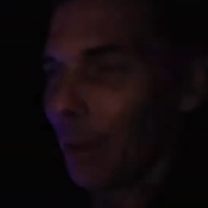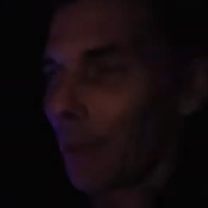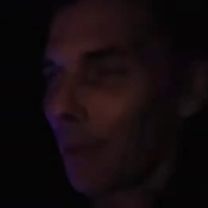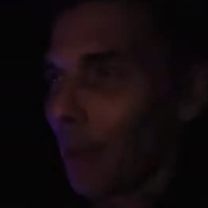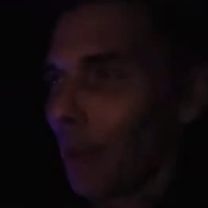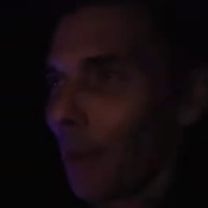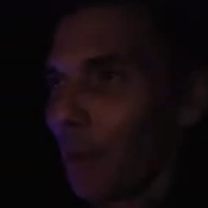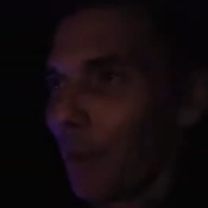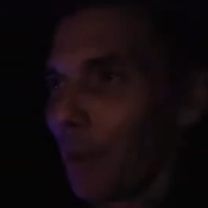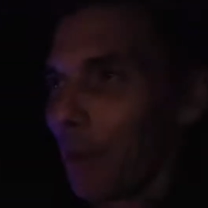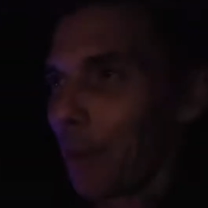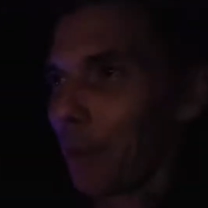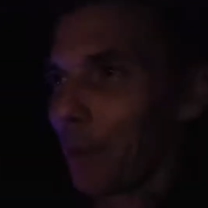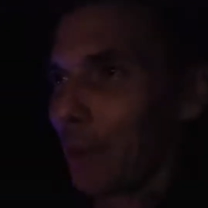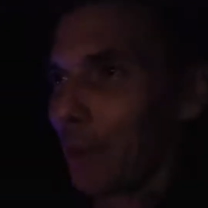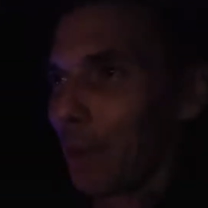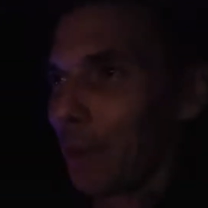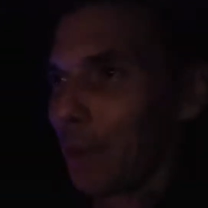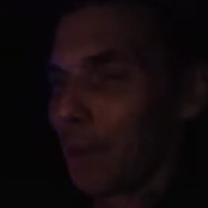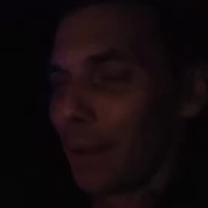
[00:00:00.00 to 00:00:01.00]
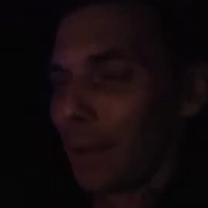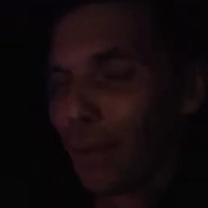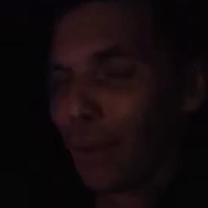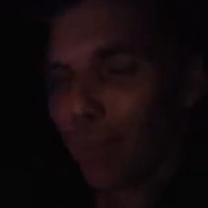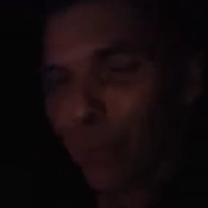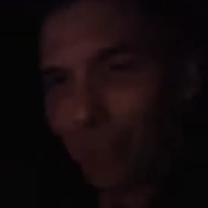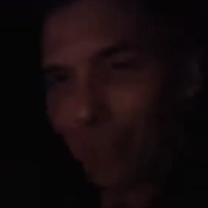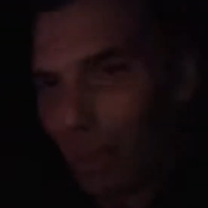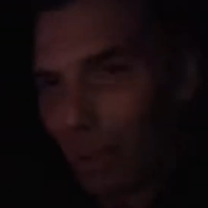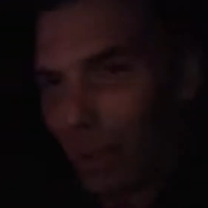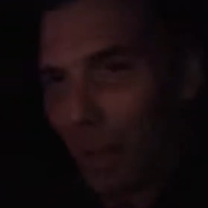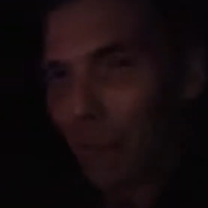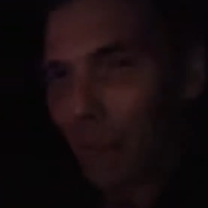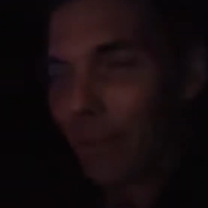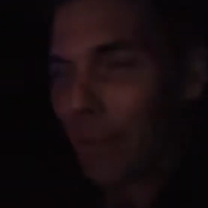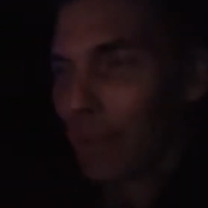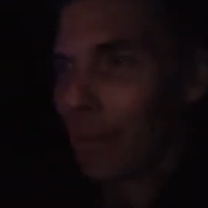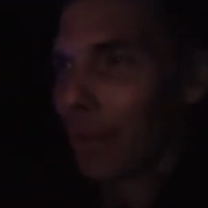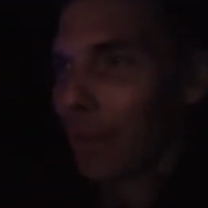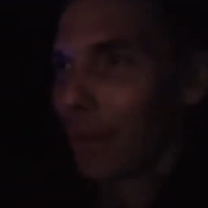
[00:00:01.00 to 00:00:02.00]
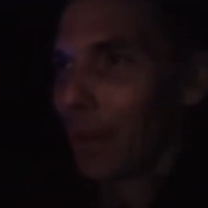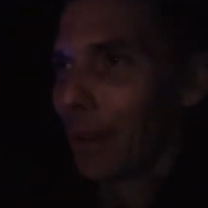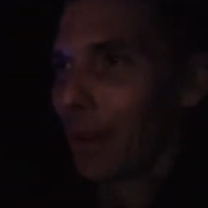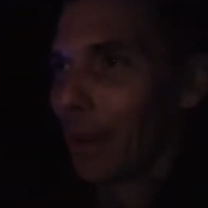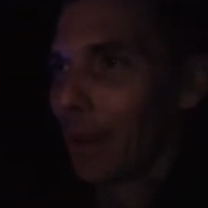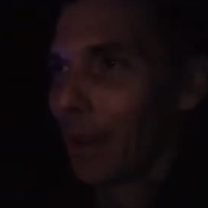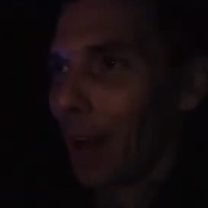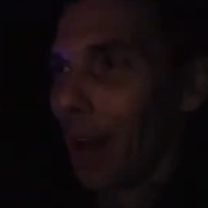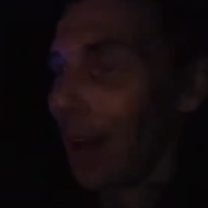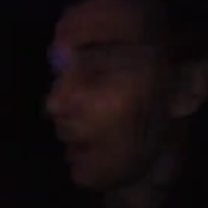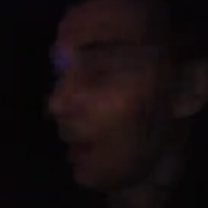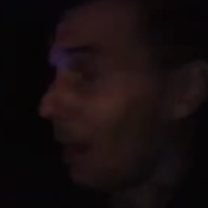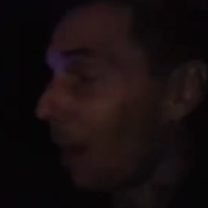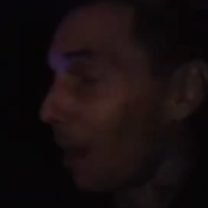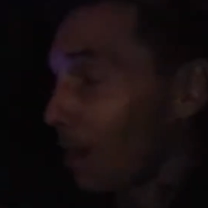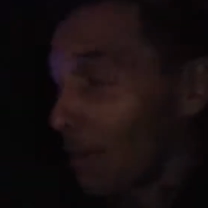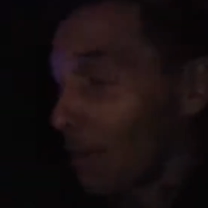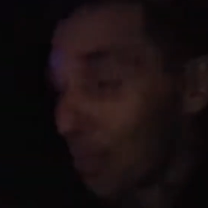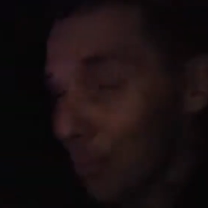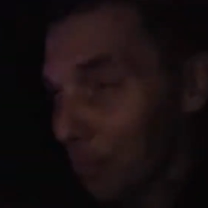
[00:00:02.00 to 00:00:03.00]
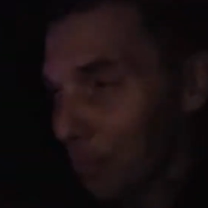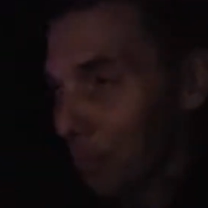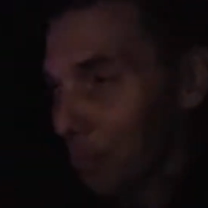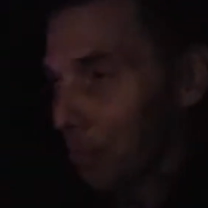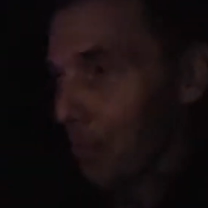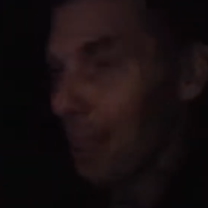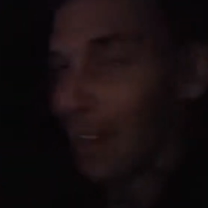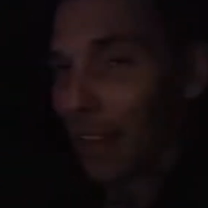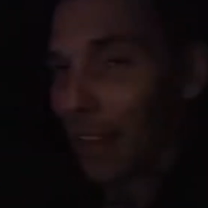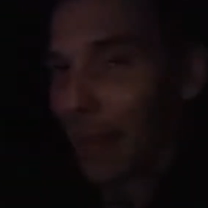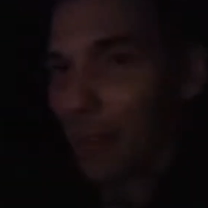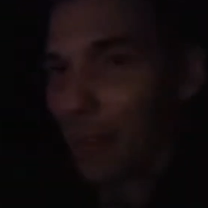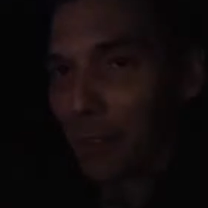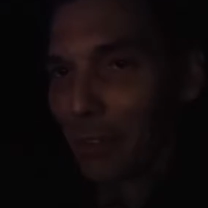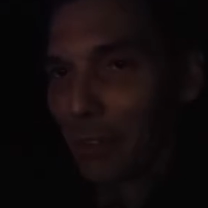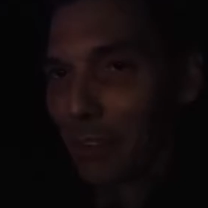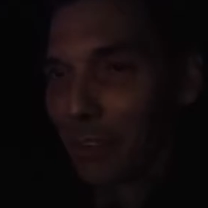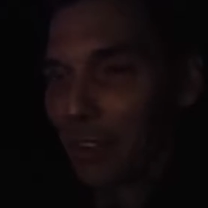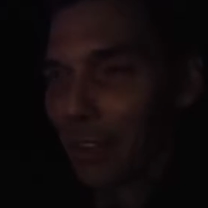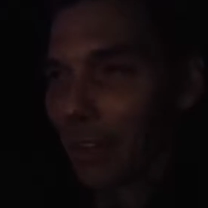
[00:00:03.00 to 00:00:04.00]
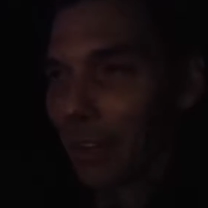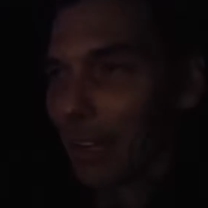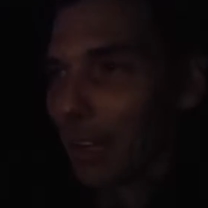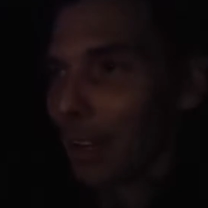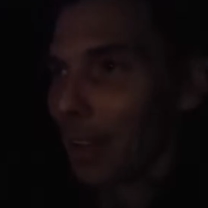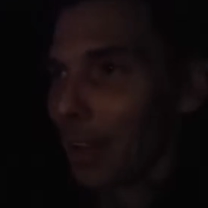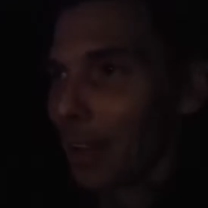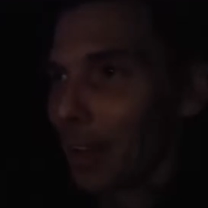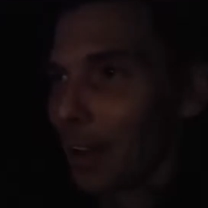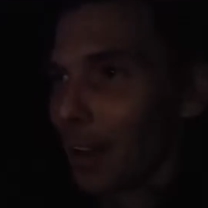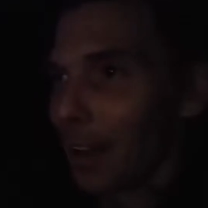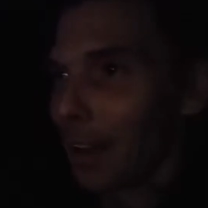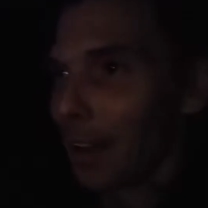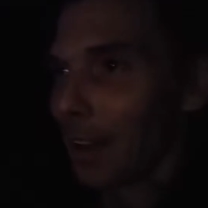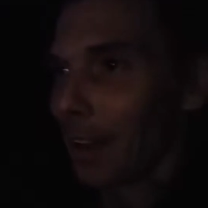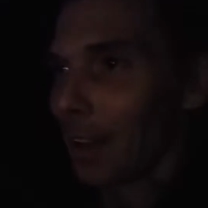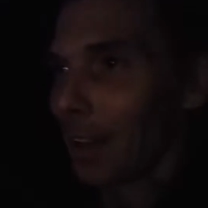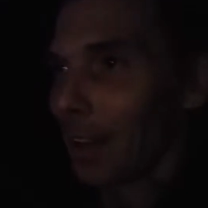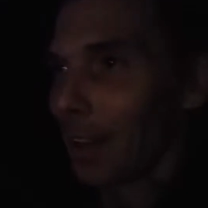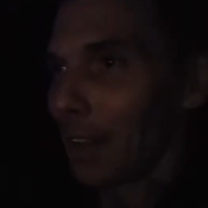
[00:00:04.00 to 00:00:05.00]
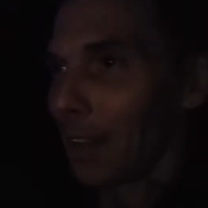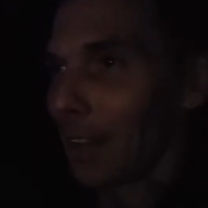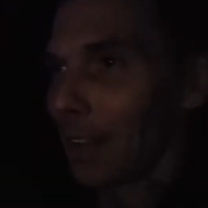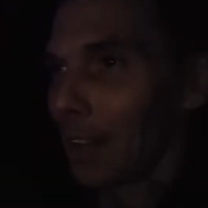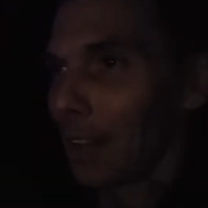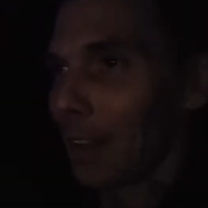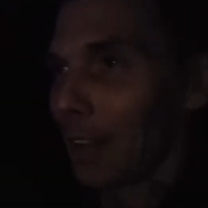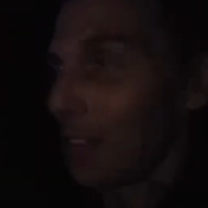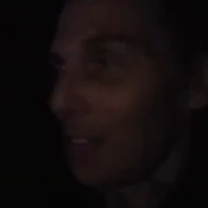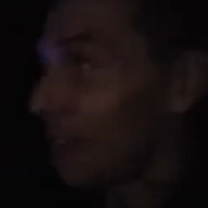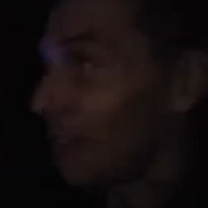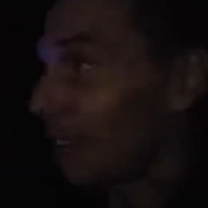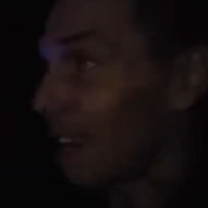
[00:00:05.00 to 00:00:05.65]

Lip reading: or they whatever, I've been in that position, and didn't